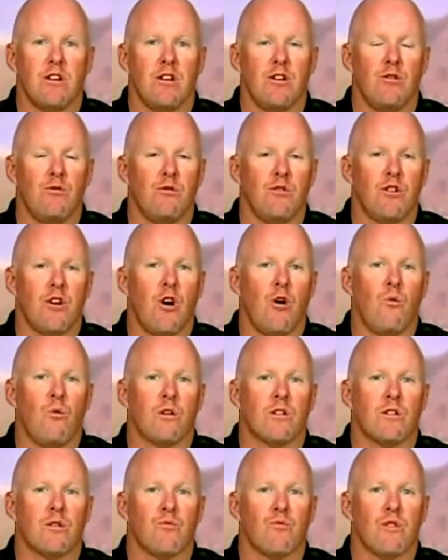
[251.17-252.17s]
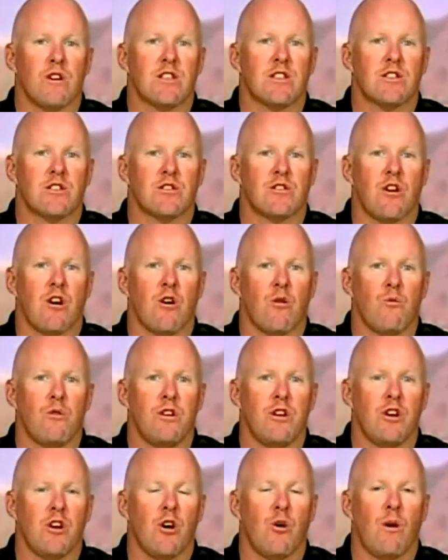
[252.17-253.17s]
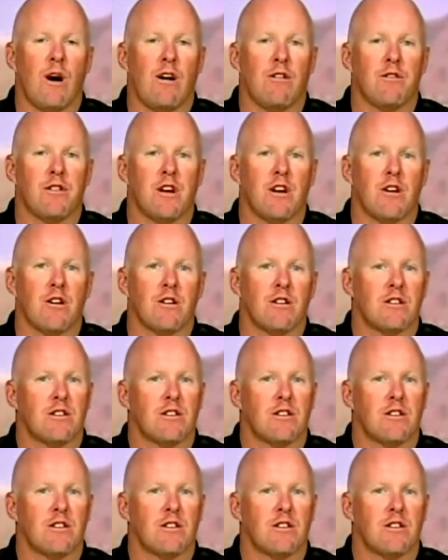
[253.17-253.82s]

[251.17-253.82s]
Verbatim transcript: you know what the risks are when you go out there.